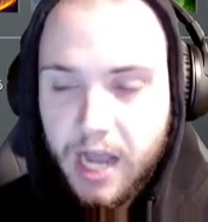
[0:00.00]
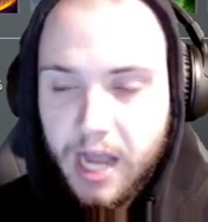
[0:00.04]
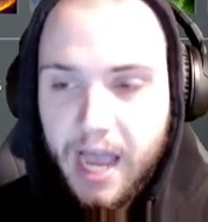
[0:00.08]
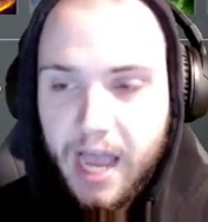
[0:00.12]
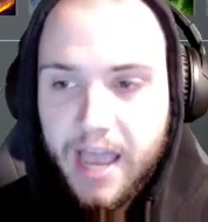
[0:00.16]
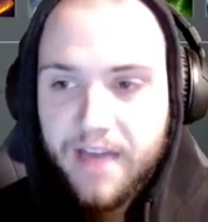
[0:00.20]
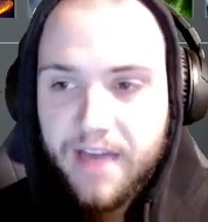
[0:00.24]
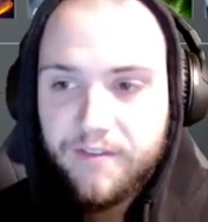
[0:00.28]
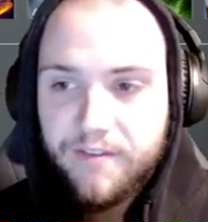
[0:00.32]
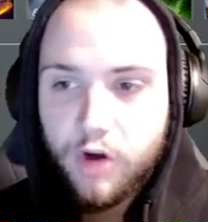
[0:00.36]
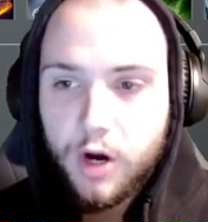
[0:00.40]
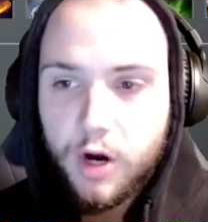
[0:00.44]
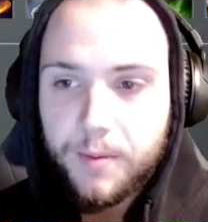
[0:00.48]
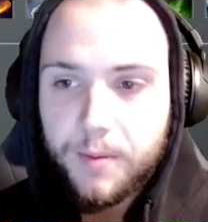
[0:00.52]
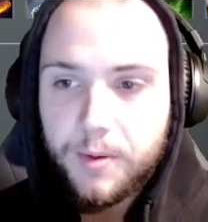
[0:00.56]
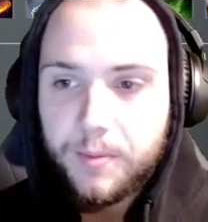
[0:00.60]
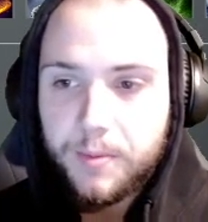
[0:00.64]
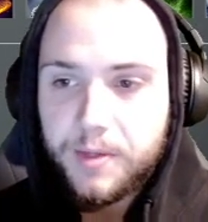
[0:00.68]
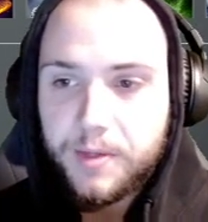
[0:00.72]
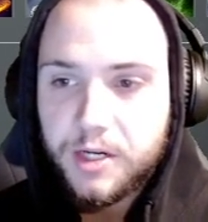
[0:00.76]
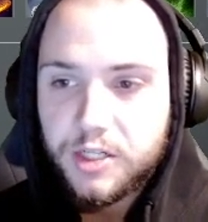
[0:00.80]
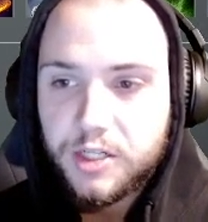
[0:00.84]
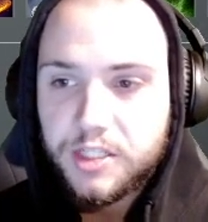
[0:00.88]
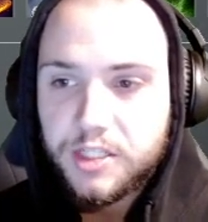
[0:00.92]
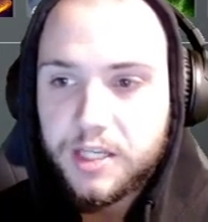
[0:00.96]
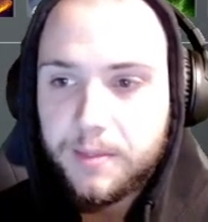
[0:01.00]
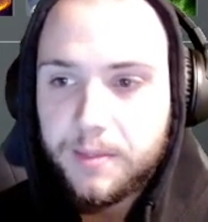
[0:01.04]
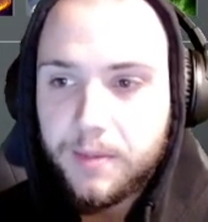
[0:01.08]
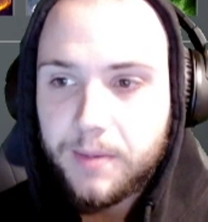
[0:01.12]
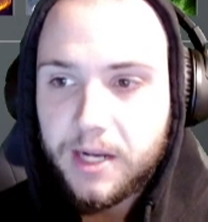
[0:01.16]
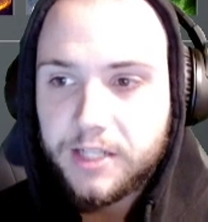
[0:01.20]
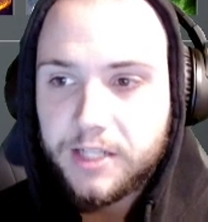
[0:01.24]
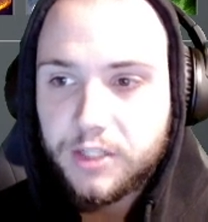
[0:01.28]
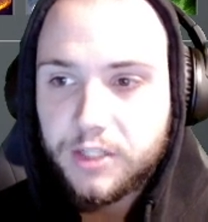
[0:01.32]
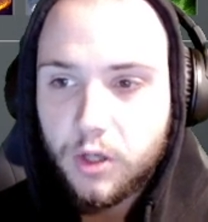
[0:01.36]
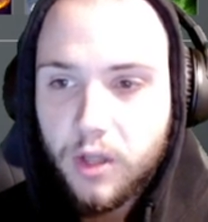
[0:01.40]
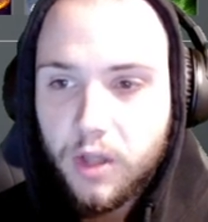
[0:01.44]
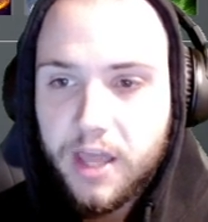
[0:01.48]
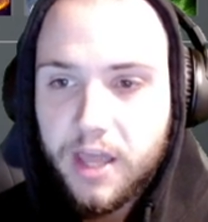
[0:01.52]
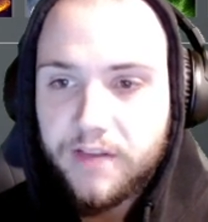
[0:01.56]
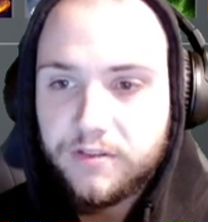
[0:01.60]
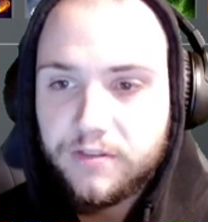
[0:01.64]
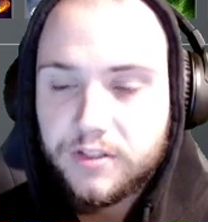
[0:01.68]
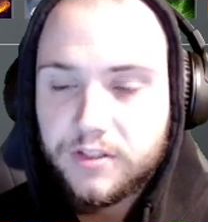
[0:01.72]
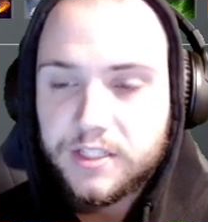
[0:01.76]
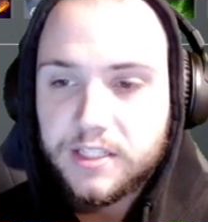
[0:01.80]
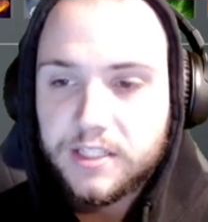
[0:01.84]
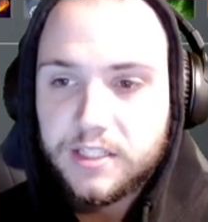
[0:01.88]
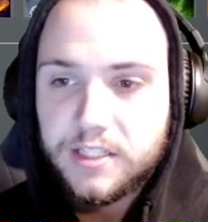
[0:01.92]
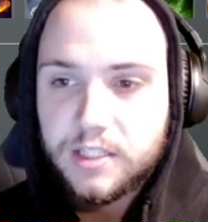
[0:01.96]
I have Armor Piercing, but I don't have
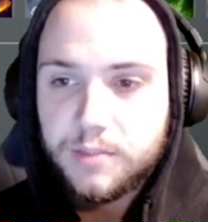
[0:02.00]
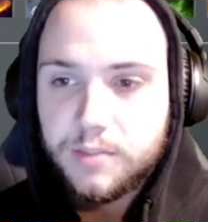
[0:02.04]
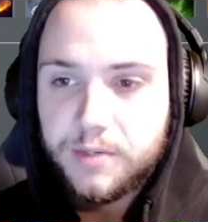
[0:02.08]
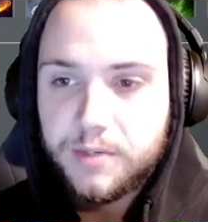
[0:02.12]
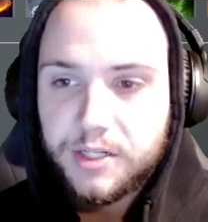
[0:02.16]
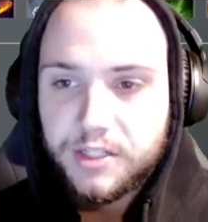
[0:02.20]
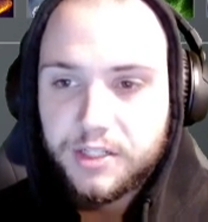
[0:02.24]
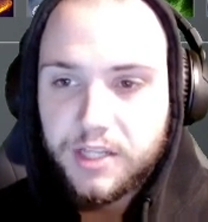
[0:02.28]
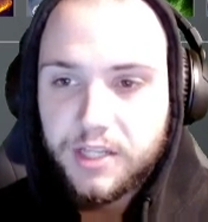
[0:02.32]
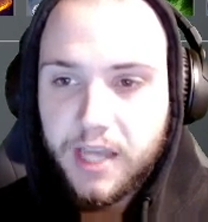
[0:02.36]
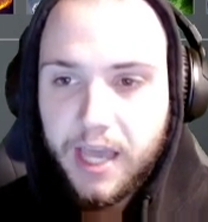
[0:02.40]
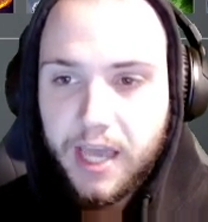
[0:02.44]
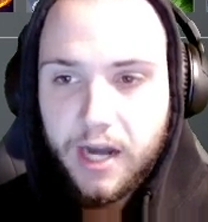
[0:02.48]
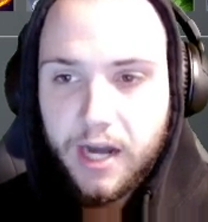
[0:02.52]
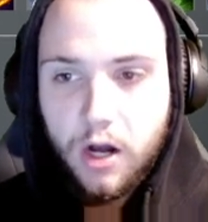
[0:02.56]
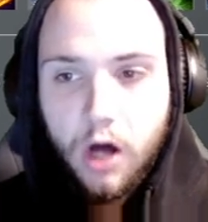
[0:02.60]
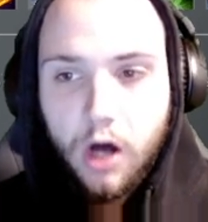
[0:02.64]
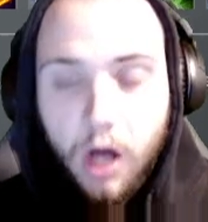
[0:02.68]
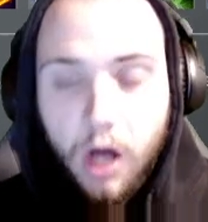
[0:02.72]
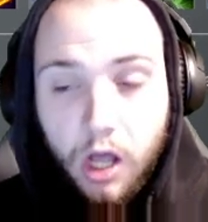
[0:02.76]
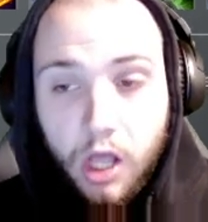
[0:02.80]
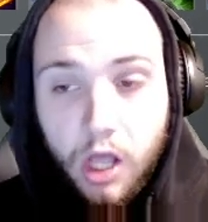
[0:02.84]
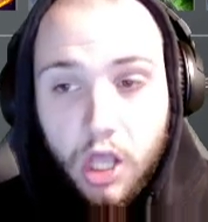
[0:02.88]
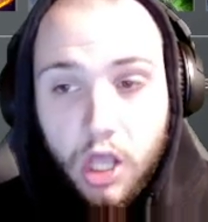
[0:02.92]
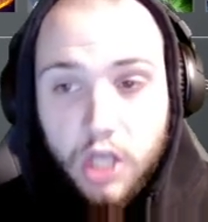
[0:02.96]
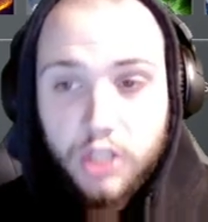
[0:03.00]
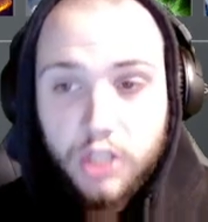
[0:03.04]
Resistance Piercing at all.